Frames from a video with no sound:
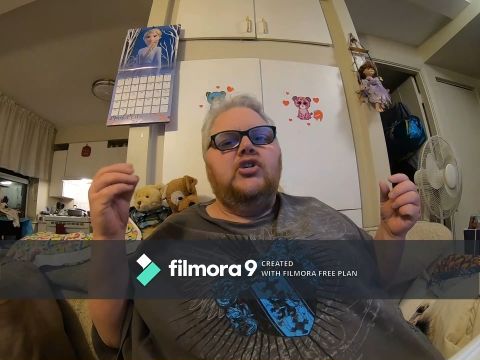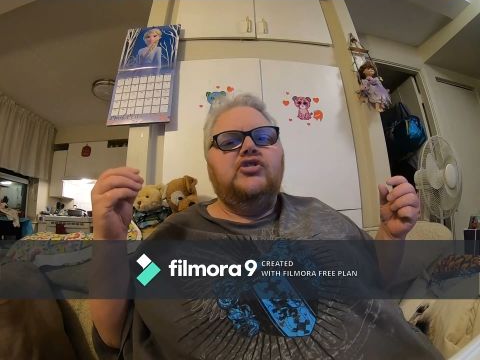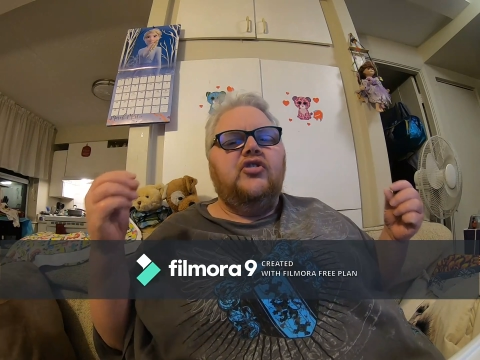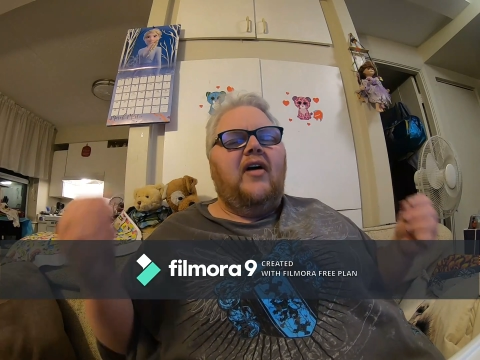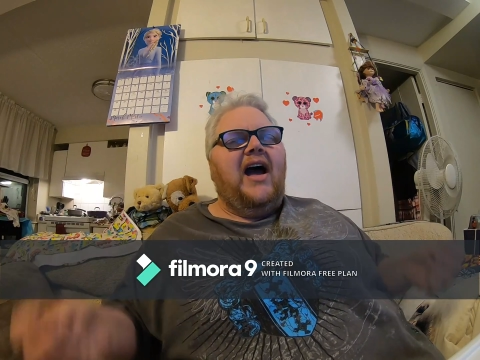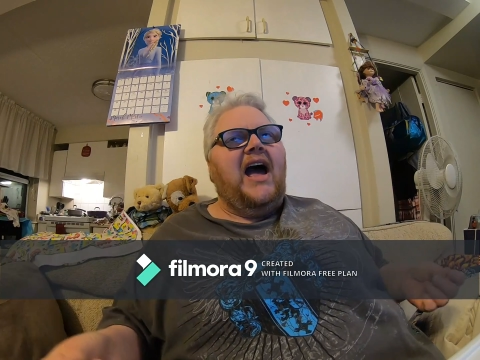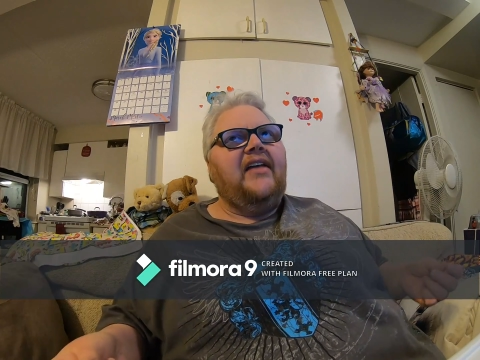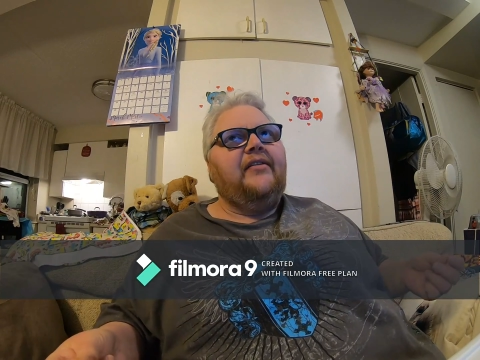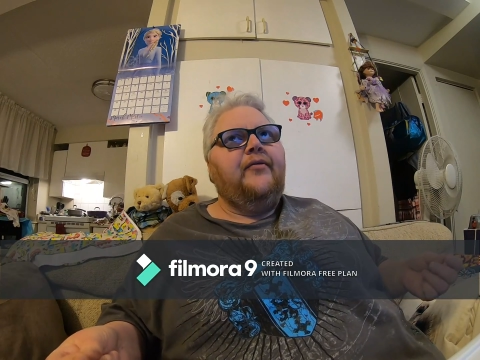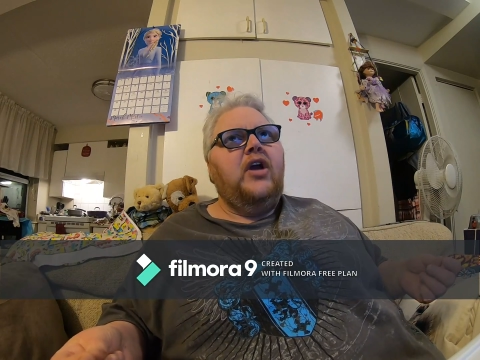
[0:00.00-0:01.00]
So
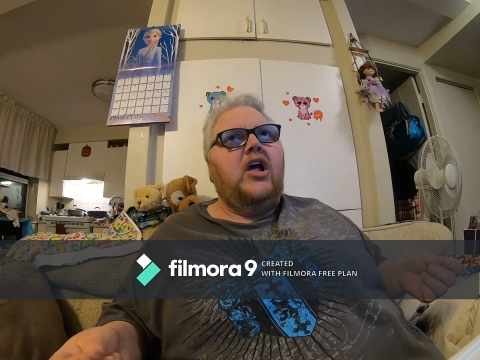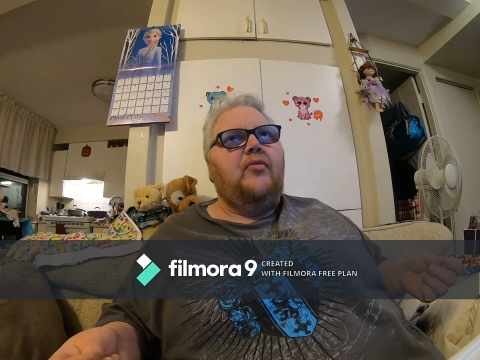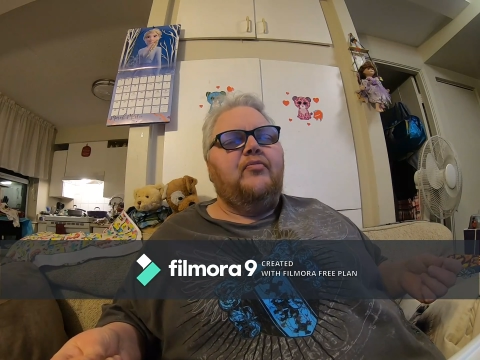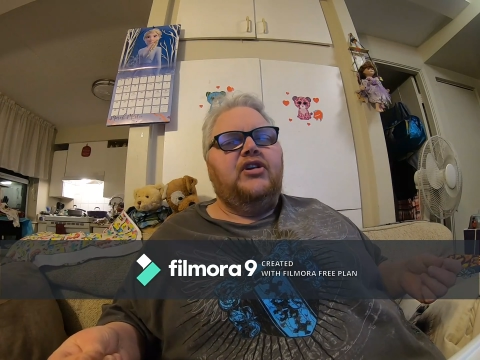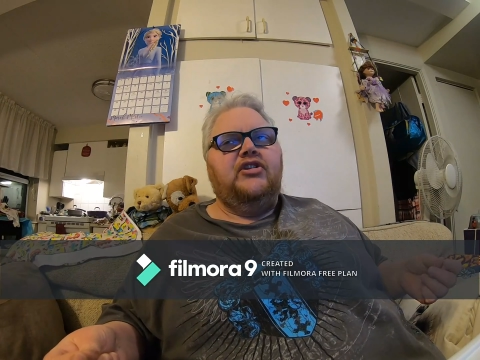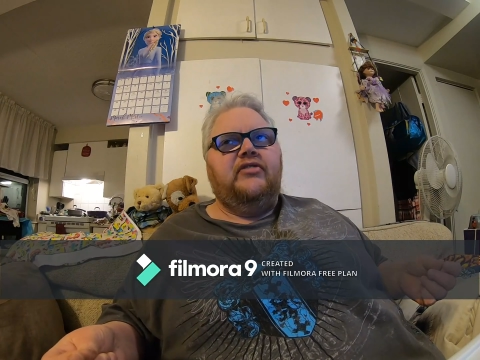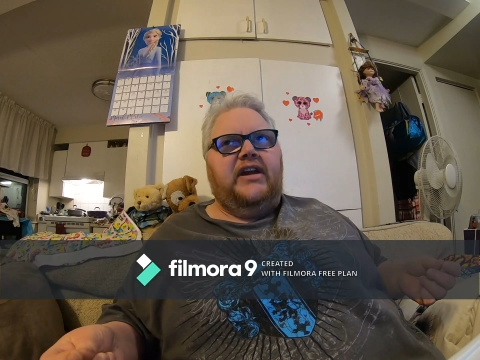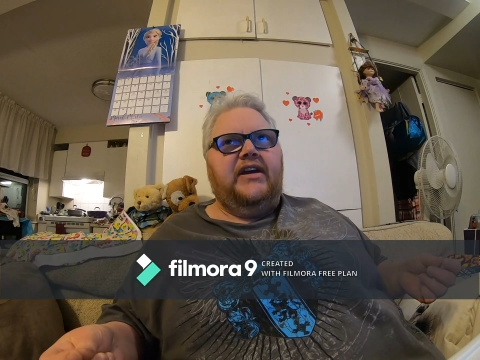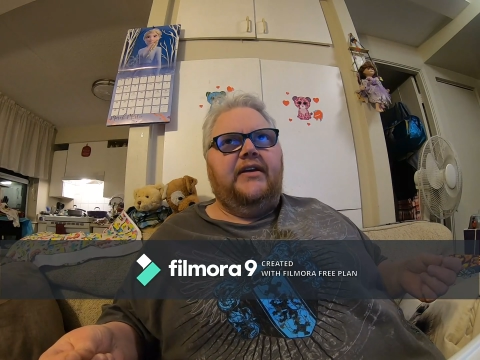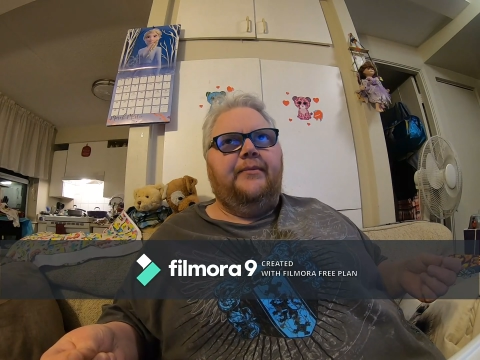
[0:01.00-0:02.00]
ask for help when you
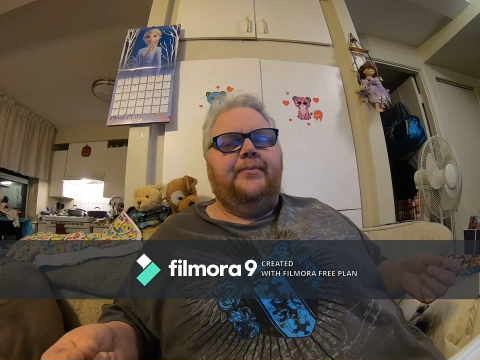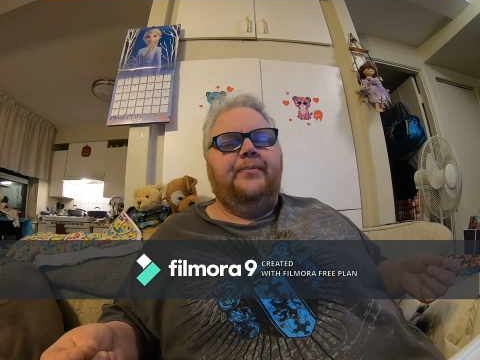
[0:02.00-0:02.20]
need it.